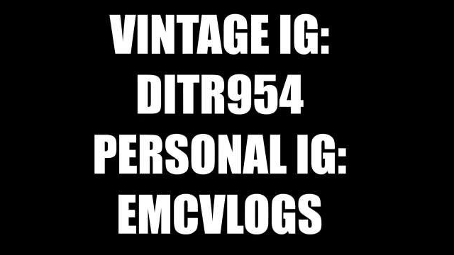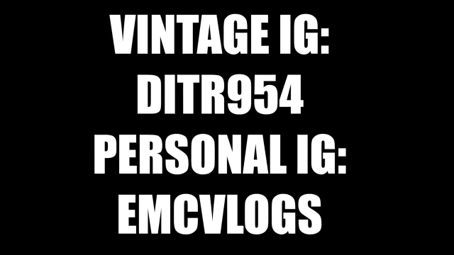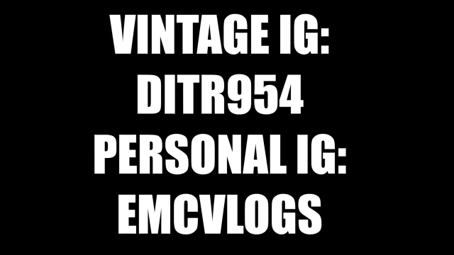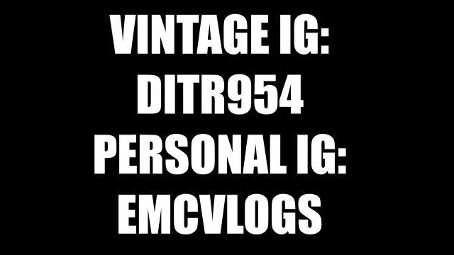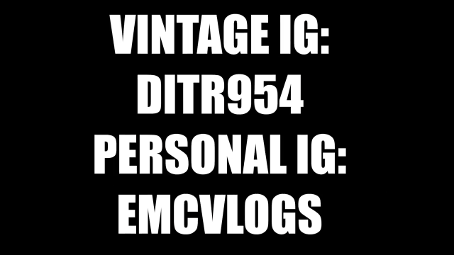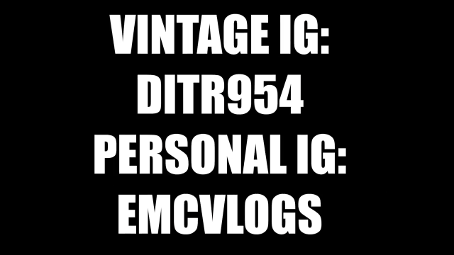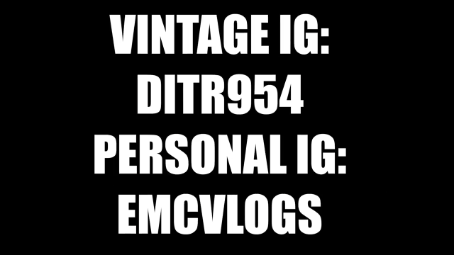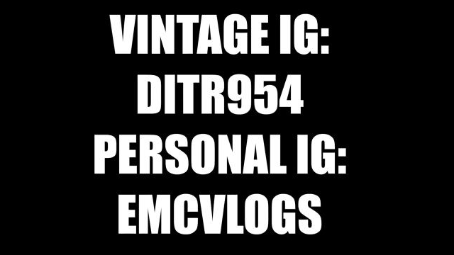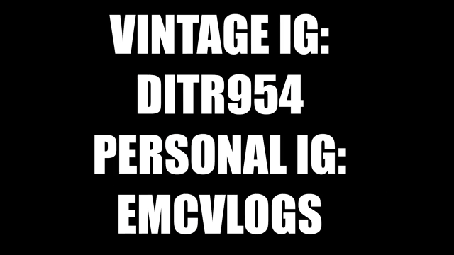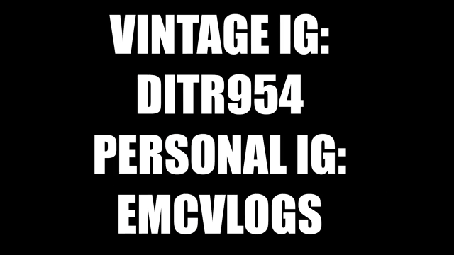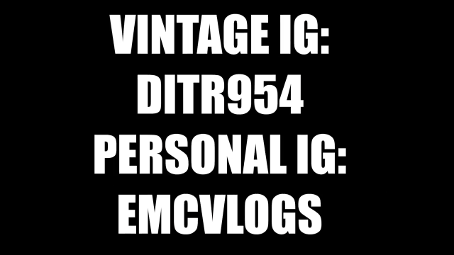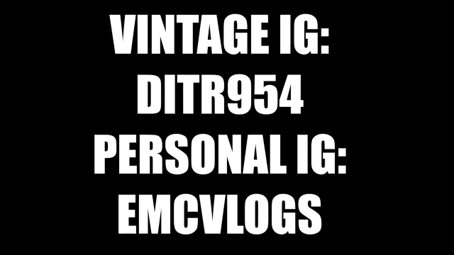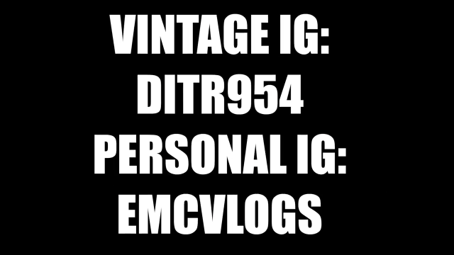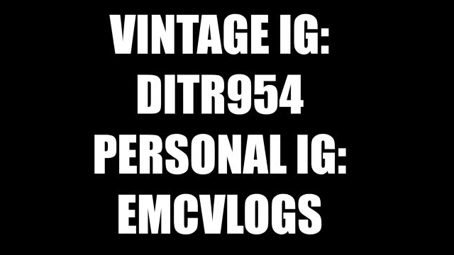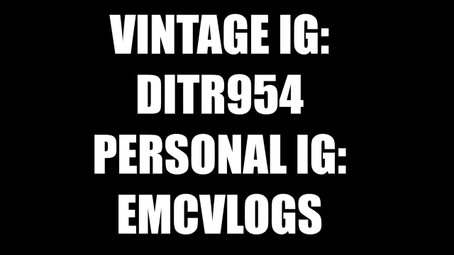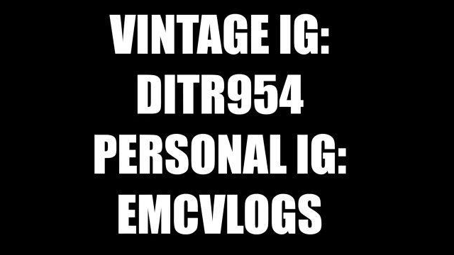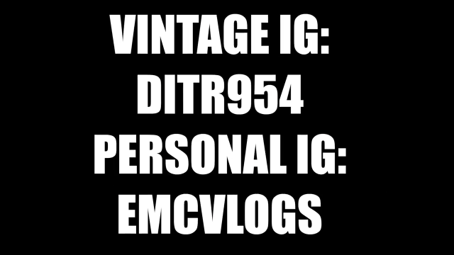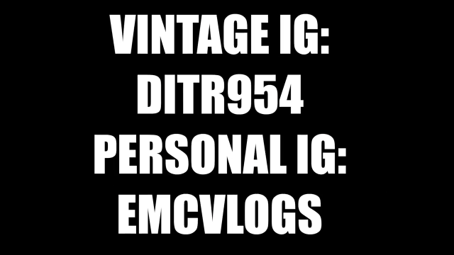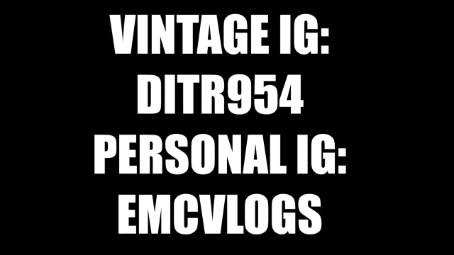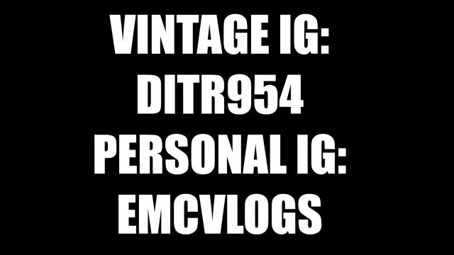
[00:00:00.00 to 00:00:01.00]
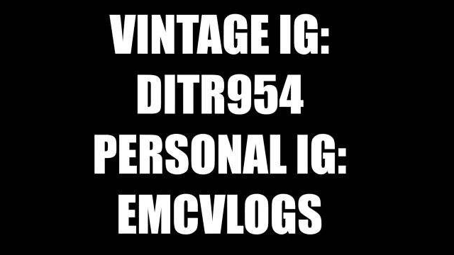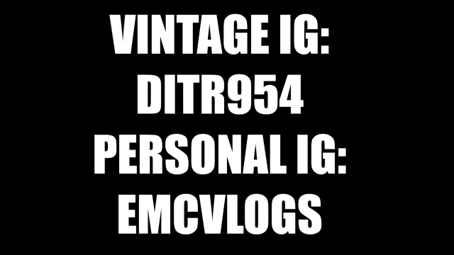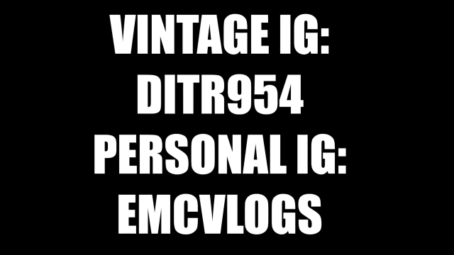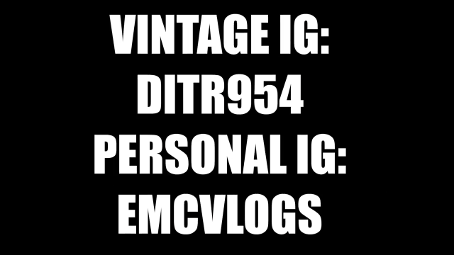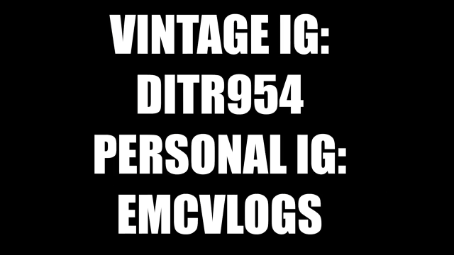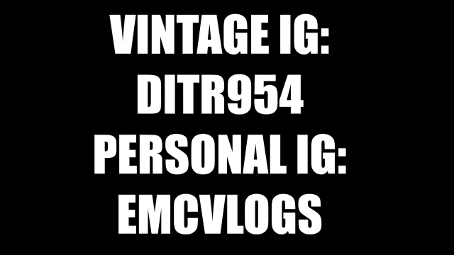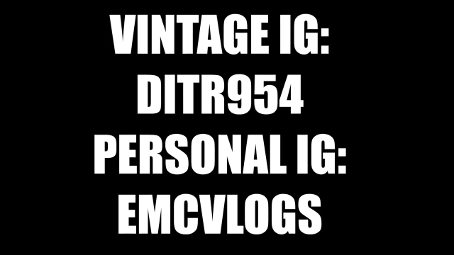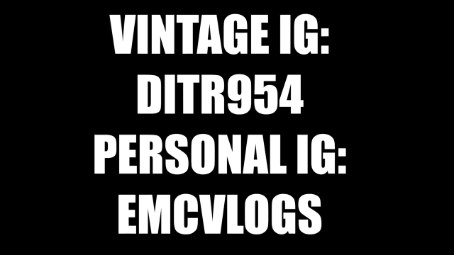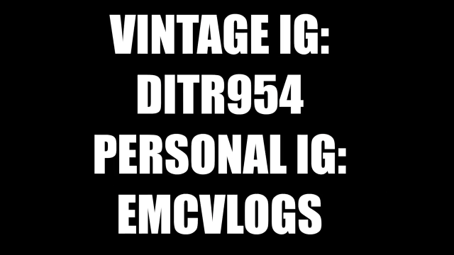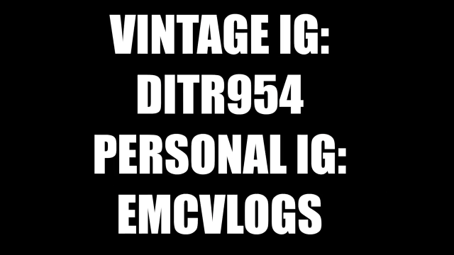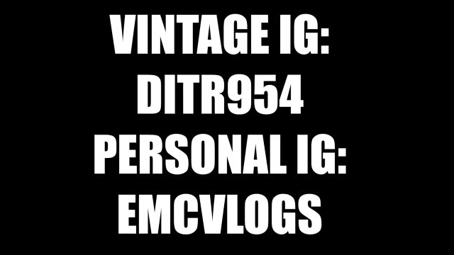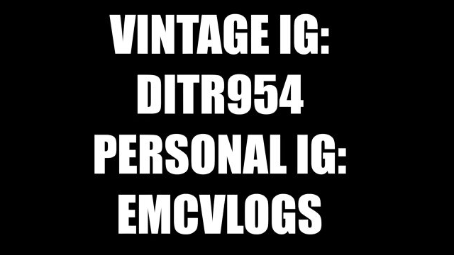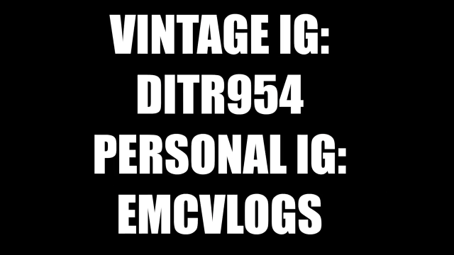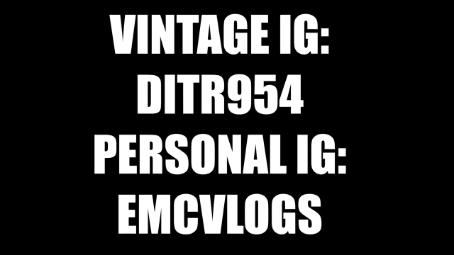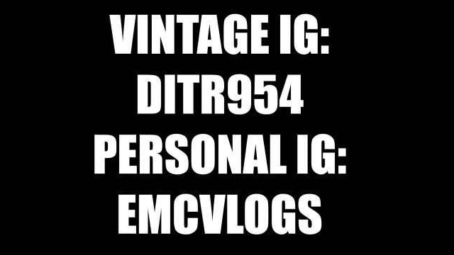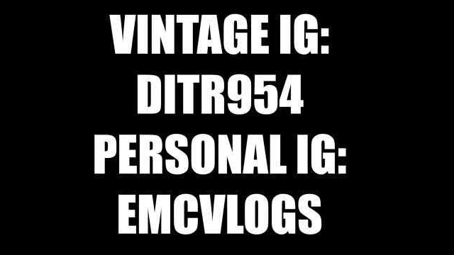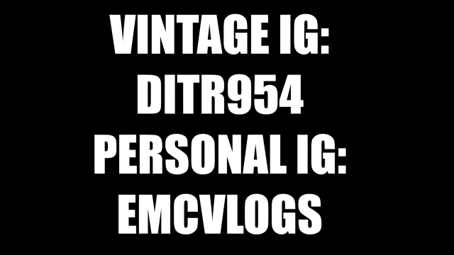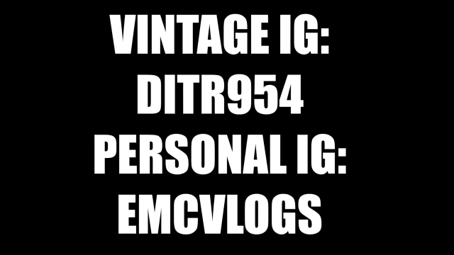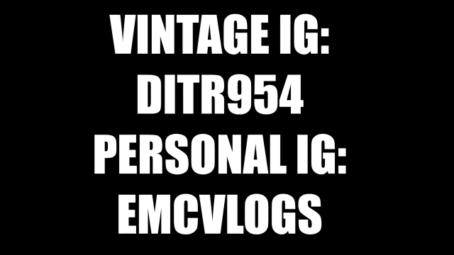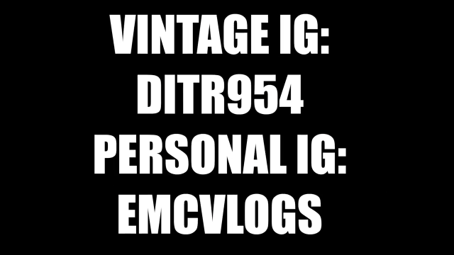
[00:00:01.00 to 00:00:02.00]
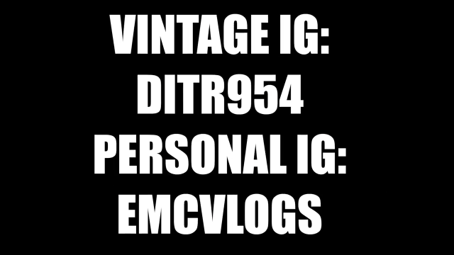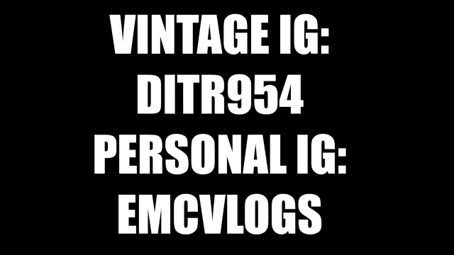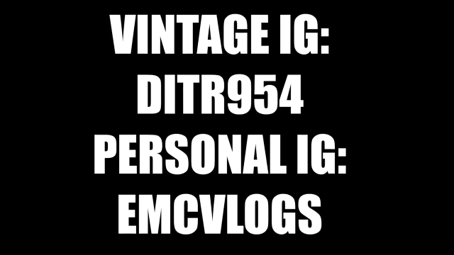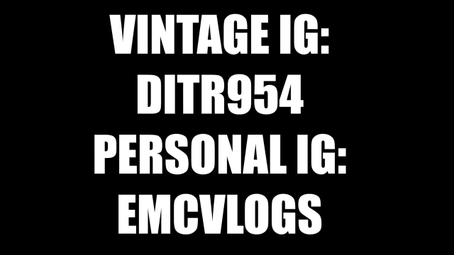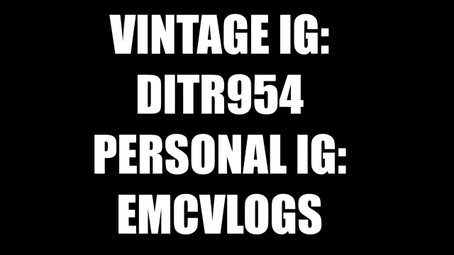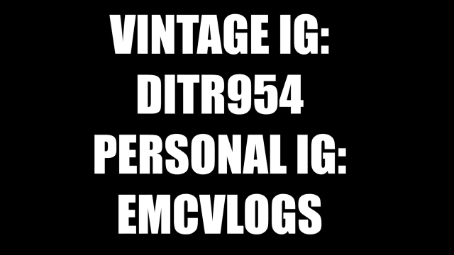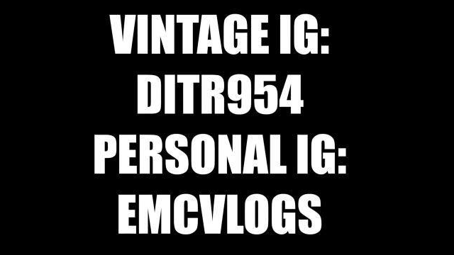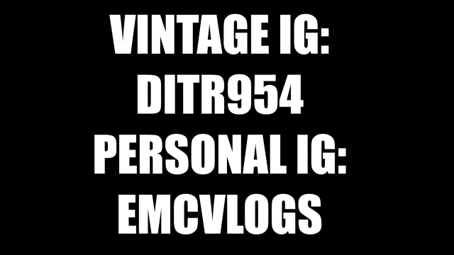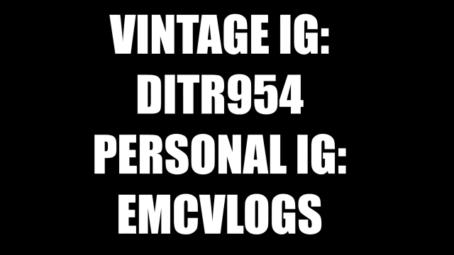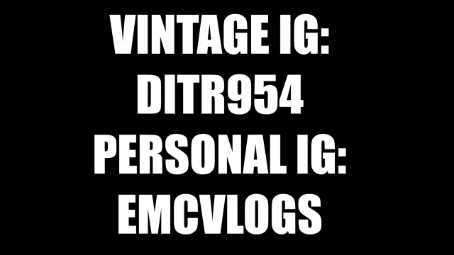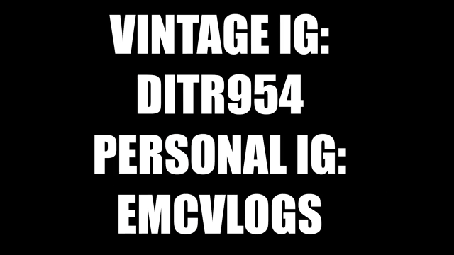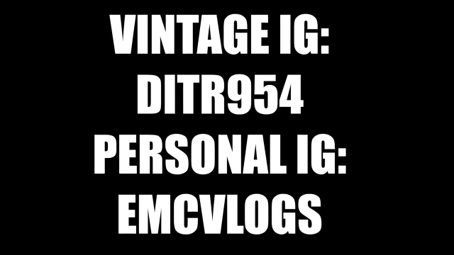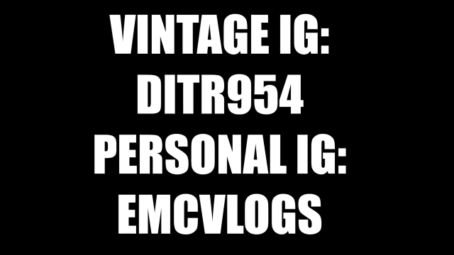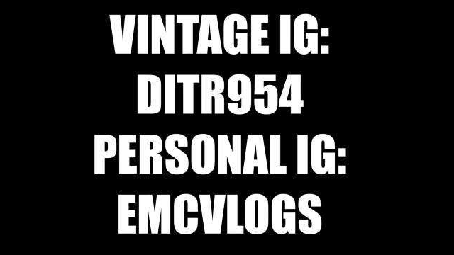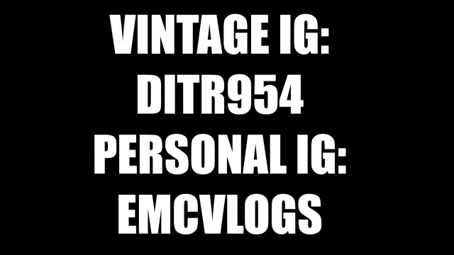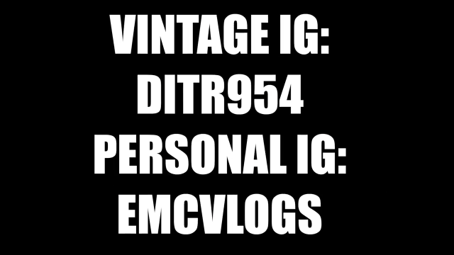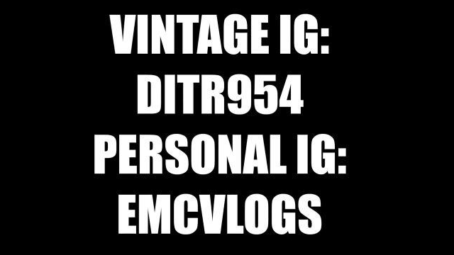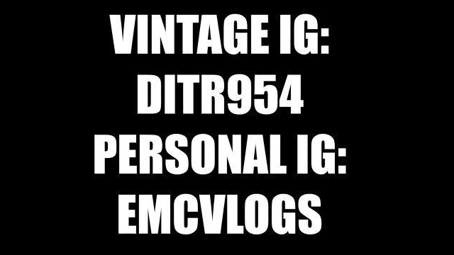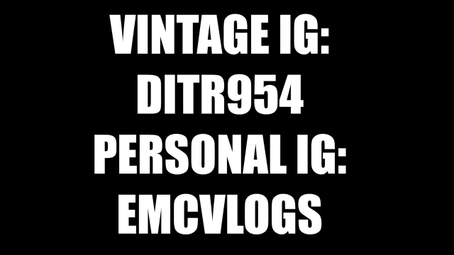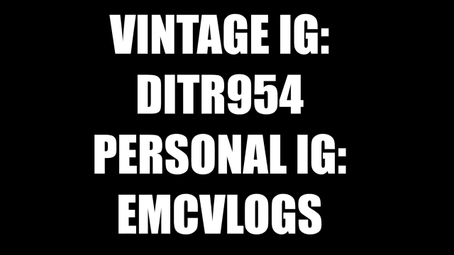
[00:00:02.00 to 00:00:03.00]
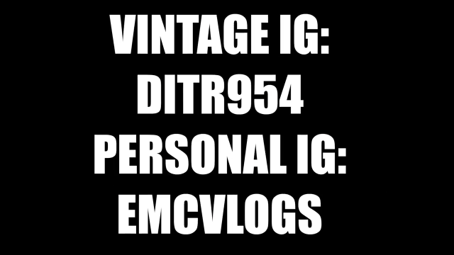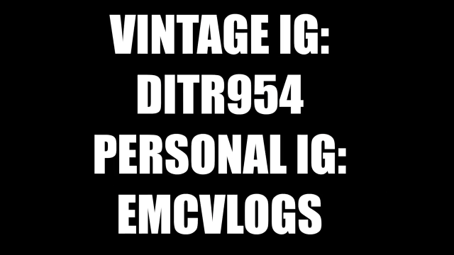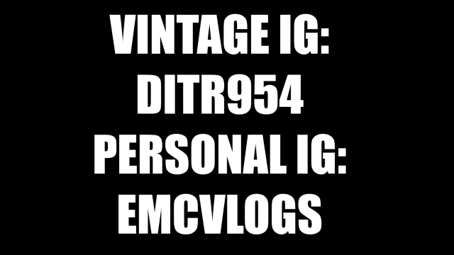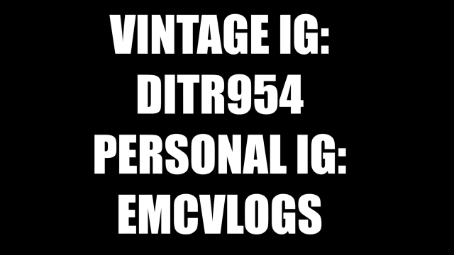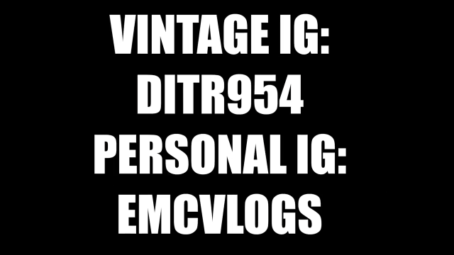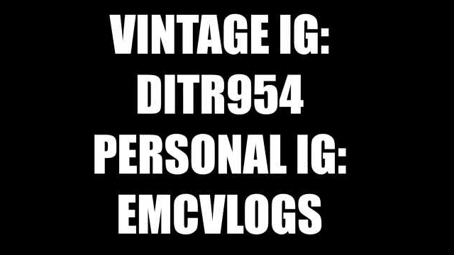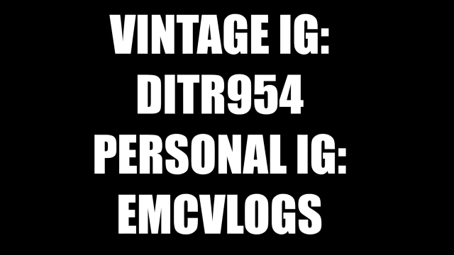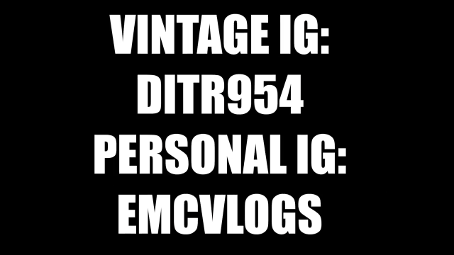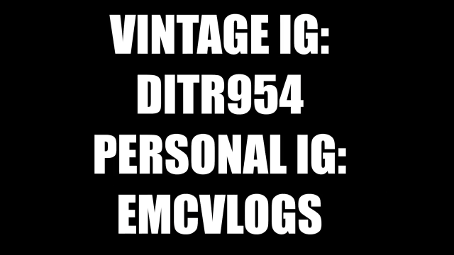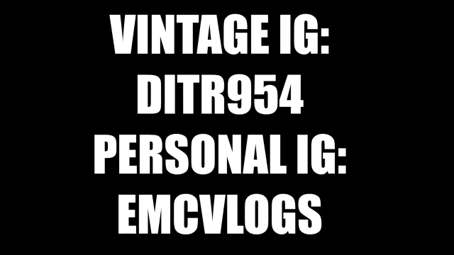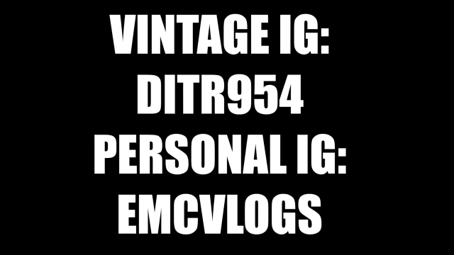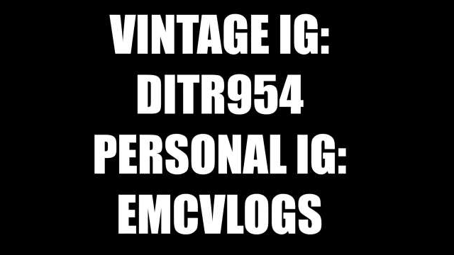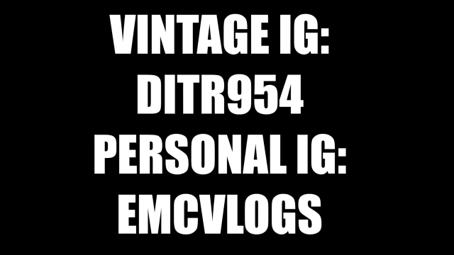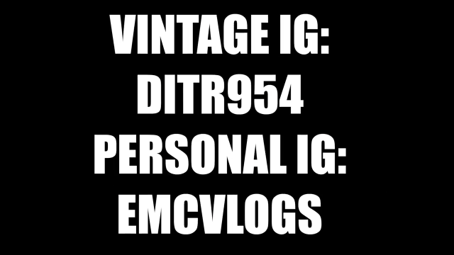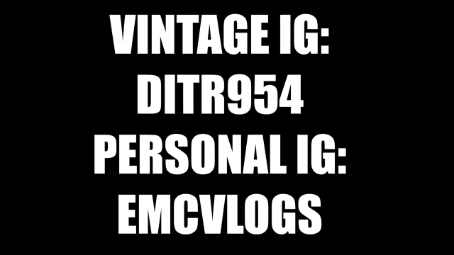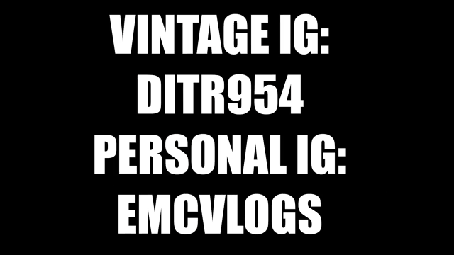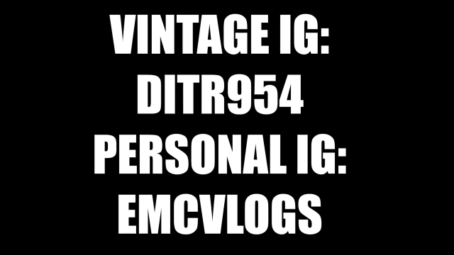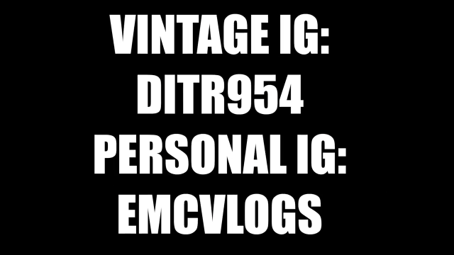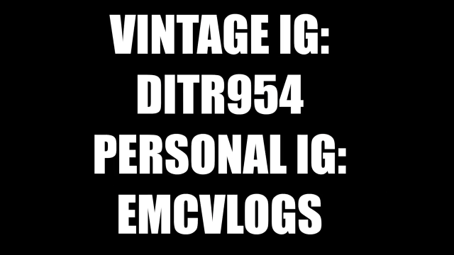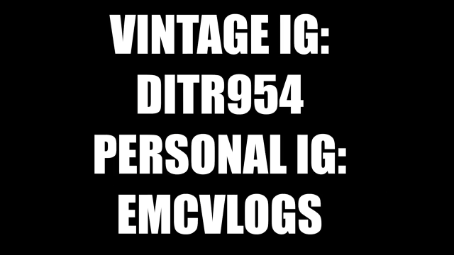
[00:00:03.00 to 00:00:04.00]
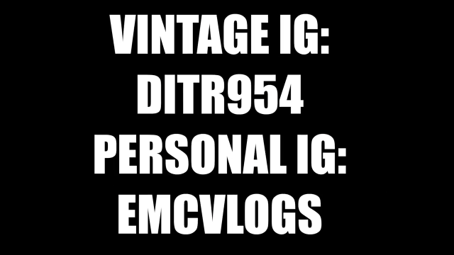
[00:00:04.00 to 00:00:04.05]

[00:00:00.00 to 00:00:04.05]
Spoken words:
Nobody's mouth can be seen.